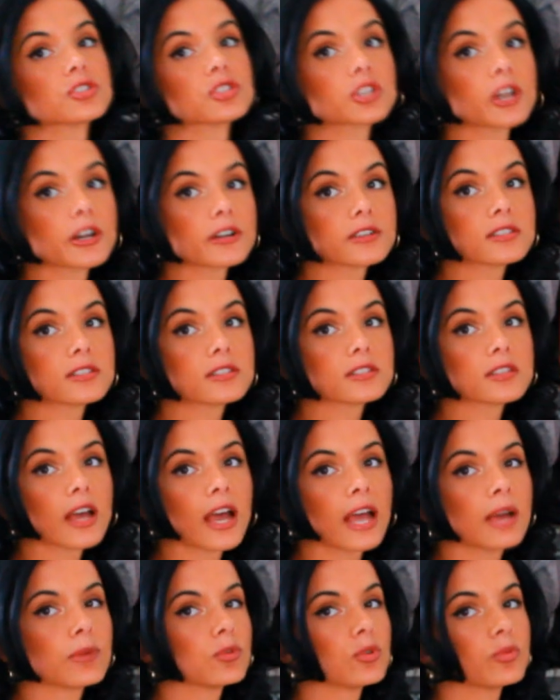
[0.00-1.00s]
skirts.
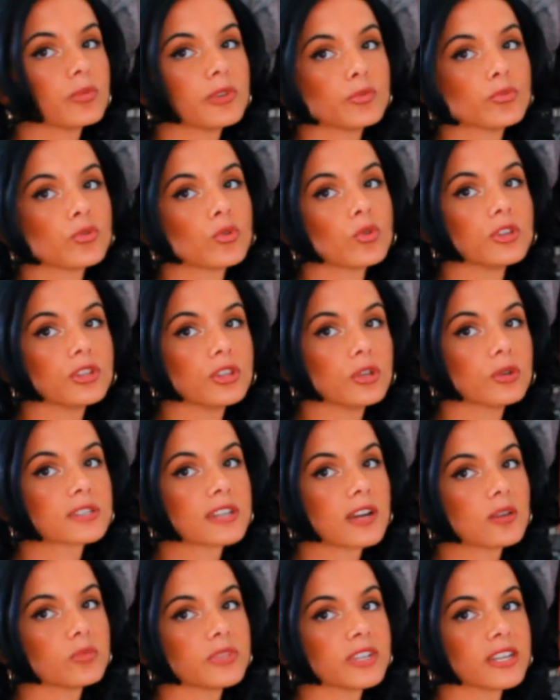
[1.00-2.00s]
I will be pulling
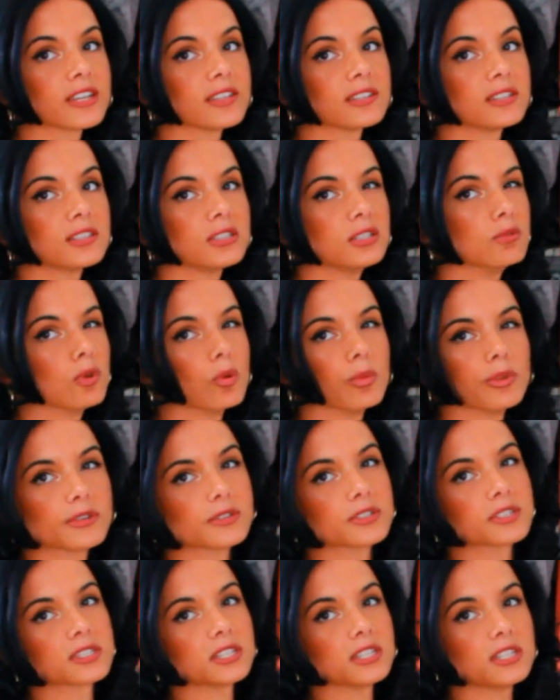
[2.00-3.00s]
those out because you won't be
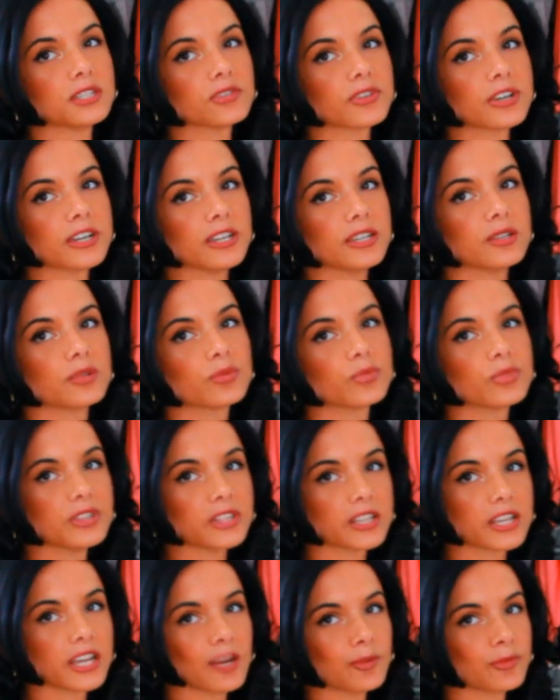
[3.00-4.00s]
able to see if I
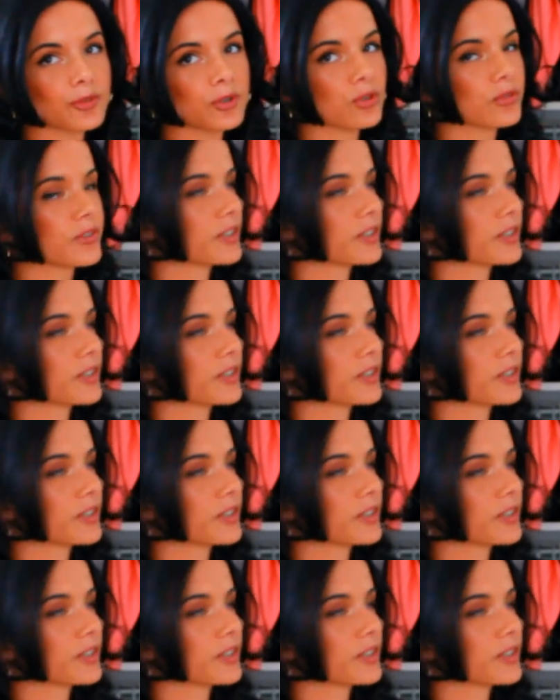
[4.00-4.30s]
bring the camera